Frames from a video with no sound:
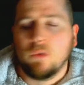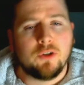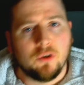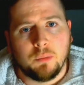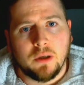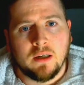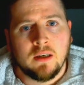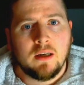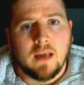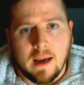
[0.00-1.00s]
we should
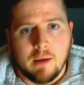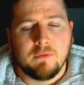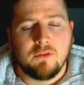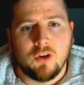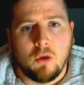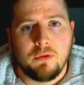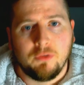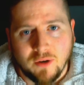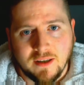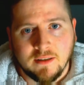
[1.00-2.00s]
be aiming for top
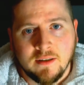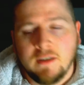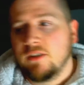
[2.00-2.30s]
three.